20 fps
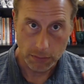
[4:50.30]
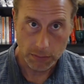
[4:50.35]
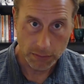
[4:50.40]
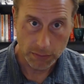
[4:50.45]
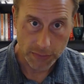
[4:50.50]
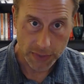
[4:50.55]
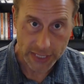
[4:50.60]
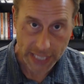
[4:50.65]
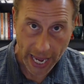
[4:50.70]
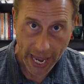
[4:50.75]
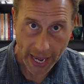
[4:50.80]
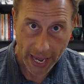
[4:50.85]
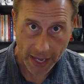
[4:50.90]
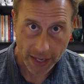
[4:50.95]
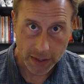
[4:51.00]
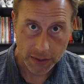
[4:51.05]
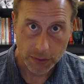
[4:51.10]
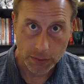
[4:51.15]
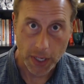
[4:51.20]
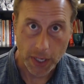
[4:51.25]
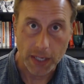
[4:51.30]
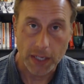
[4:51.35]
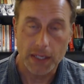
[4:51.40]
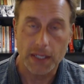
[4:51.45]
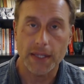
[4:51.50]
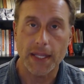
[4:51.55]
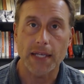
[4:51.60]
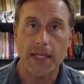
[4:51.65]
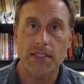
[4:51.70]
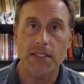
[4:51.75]
dad, right, in
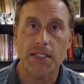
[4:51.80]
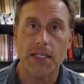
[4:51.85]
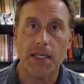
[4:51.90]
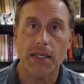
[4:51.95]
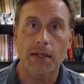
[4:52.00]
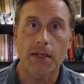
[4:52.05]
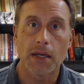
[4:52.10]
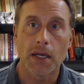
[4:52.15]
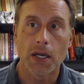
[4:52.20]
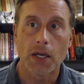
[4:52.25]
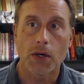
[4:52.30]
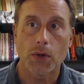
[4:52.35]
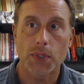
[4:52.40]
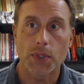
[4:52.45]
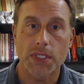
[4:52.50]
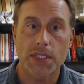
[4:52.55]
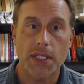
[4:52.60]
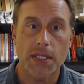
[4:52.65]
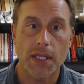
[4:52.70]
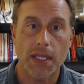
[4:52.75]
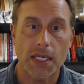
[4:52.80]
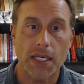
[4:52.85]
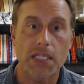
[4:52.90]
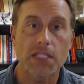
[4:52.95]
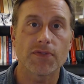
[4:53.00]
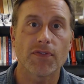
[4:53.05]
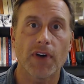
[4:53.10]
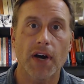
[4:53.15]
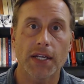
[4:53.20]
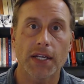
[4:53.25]
that scene, we see that he's
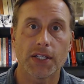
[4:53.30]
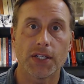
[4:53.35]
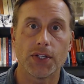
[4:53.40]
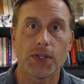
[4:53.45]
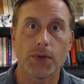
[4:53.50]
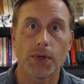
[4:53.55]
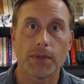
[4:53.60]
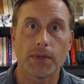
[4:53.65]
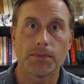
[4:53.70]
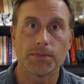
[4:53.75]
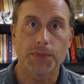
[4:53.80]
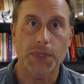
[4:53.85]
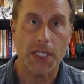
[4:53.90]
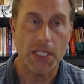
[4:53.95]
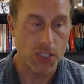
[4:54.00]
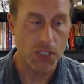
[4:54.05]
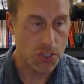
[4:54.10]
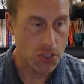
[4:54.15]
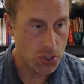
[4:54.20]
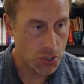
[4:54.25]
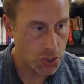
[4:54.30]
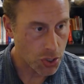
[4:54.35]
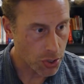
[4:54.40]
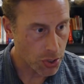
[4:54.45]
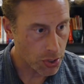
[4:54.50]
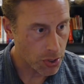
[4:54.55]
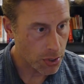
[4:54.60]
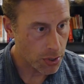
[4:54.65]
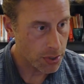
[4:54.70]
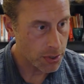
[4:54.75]
fine to do it. He just
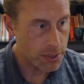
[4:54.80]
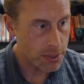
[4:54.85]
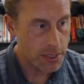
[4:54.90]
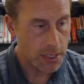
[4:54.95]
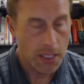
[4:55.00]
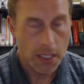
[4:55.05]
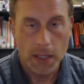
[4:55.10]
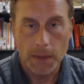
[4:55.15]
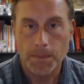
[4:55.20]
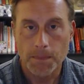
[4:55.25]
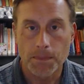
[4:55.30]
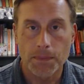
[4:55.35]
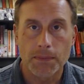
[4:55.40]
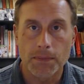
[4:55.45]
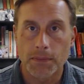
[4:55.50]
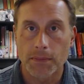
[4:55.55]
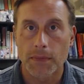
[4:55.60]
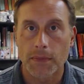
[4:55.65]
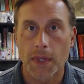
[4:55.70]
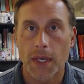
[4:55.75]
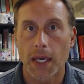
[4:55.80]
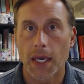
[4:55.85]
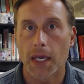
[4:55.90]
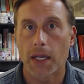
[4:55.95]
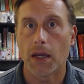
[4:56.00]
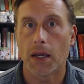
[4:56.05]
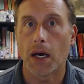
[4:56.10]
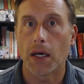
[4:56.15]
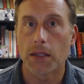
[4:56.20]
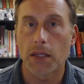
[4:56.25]
turns and
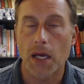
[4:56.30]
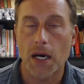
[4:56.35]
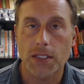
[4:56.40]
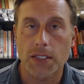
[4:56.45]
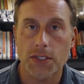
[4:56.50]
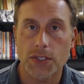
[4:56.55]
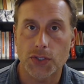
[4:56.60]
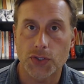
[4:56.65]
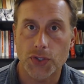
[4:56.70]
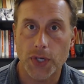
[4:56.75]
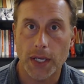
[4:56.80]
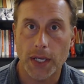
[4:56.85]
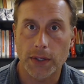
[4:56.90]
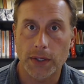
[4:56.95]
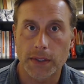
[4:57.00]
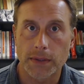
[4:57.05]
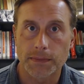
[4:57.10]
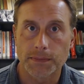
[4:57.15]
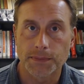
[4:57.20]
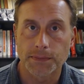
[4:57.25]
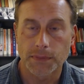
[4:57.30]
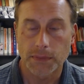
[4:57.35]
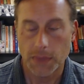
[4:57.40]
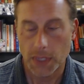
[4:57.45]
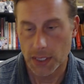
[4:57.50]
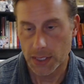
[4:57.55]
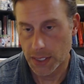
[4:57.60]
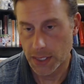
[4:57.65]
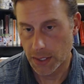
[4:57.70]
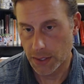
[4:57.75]
unlocks the trailer and
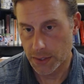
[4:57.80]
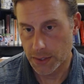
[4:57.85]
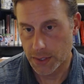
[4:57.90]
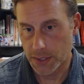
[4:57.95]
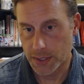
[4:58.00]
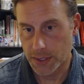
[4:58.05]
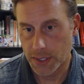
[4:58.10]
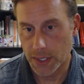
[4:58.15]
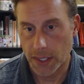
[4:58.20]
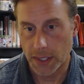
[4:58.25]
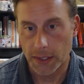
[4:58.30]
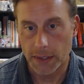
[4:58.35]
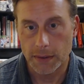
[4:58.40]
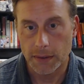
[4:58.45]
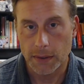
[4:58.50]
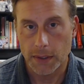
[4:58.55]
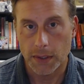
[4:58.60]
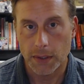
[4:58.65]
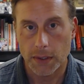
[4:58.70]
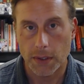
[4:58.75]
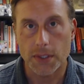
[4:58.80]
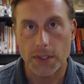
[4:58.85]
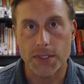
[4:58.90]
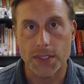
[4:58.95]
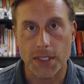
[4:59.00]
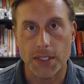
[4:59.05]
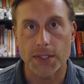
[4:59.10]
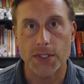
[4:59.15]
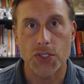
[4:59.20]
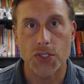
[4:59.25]
tells the son, let's get
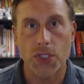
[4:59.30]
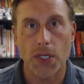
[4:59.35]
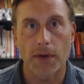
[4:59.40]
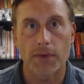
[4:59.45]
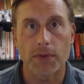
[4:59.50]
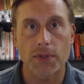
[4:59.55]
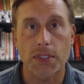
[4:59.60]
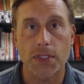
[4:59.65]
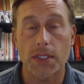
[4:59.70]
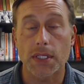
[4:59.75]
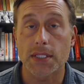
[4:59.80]
the shovels and let's